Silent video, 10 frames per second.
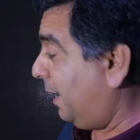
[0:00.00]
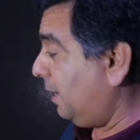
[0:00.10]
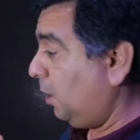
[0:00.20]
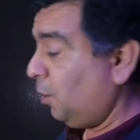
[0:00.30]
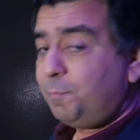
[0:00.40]
get
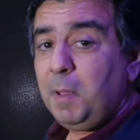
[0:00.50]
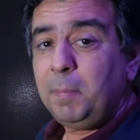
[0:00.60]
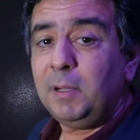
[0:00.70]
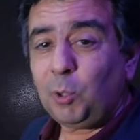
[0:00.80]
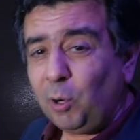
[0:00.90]
a lot of
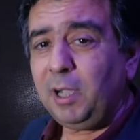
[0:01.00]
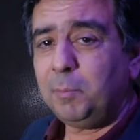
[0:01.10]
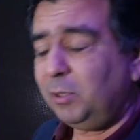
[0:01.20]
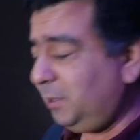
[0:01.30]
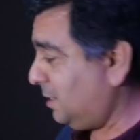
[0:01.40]
people talking
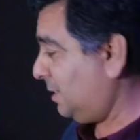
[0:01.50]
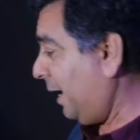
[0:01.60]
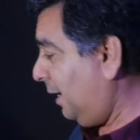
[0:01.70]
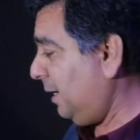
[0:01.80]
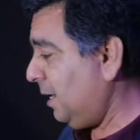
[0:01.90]
about the
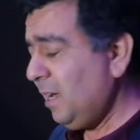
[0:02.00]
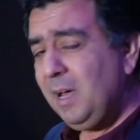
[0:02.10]
styling,